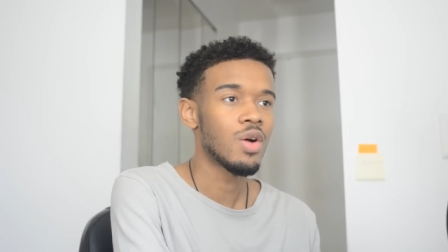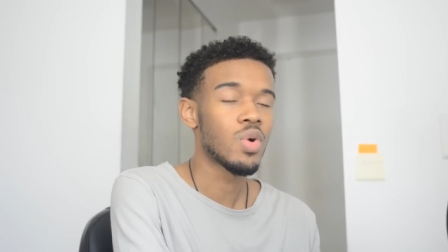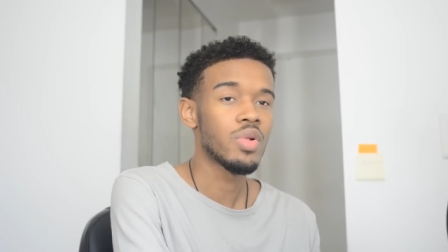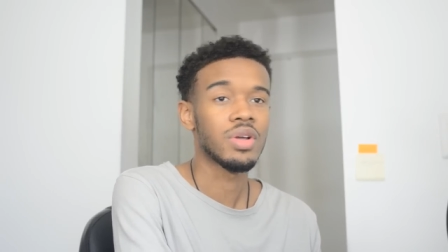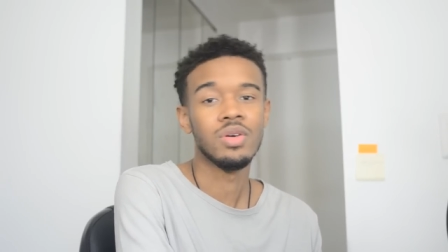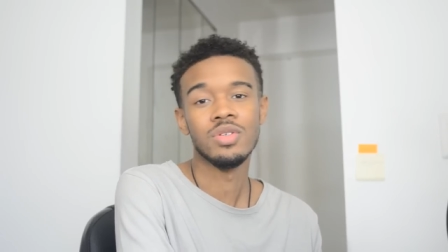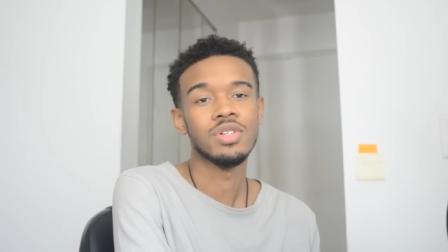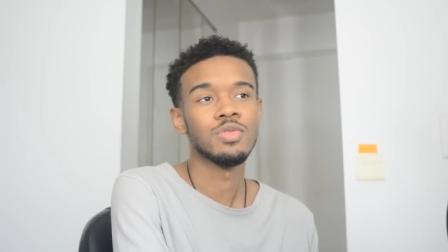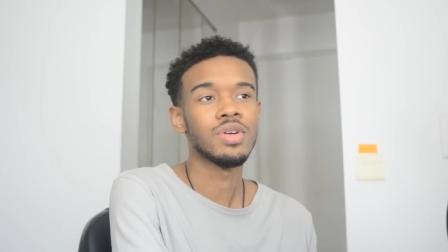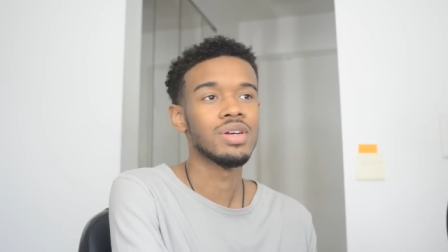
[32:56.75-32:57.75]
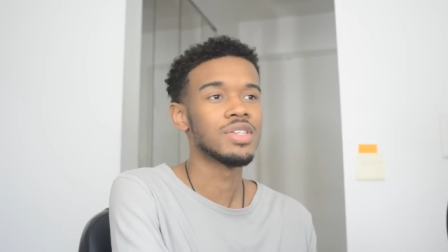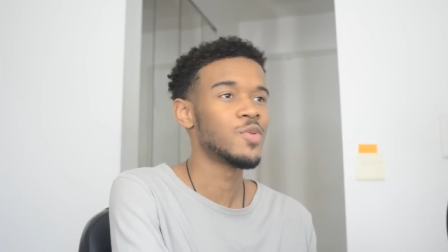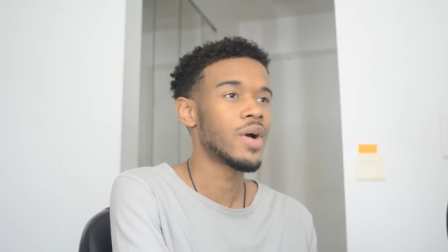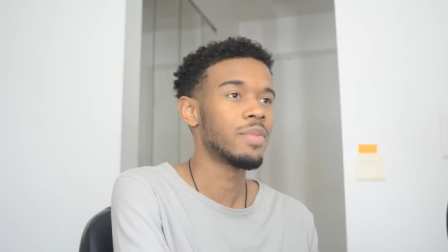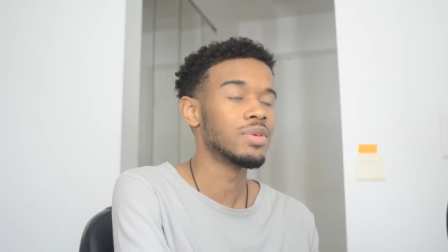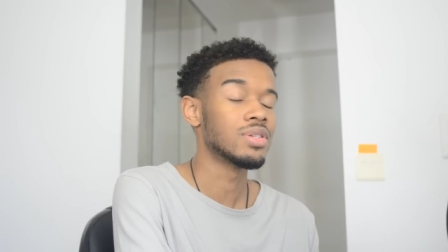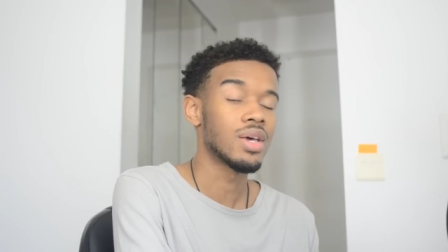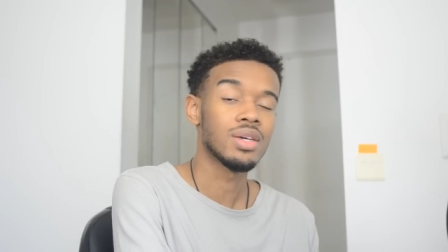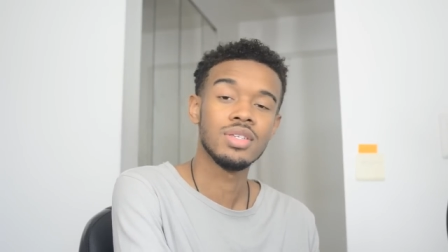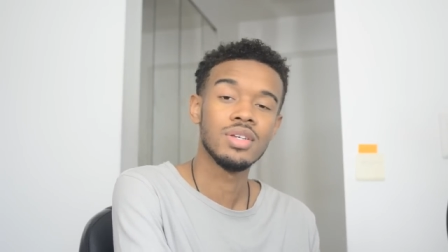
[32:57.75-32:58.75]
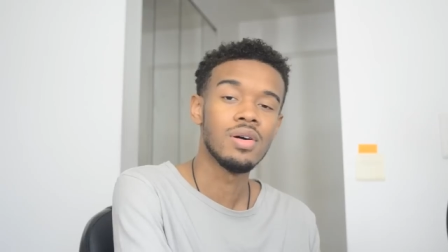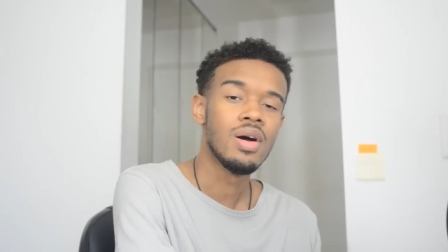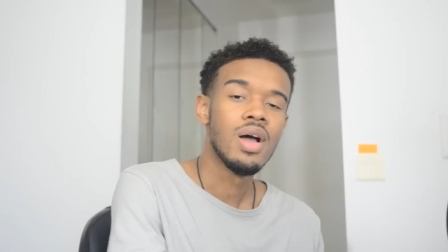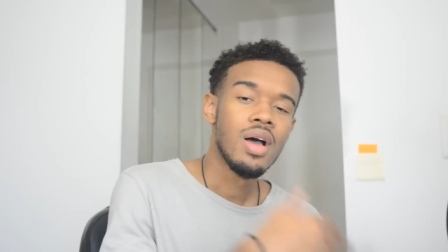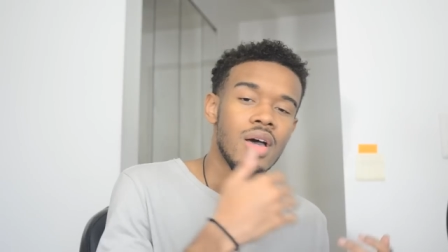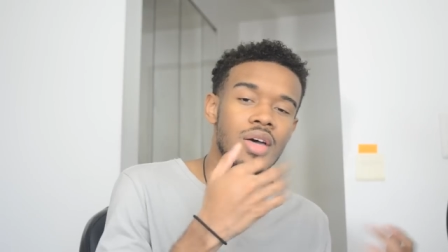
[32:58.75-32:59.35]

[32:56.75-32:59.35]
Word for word: a roller coaster. We're going to see what happens next. So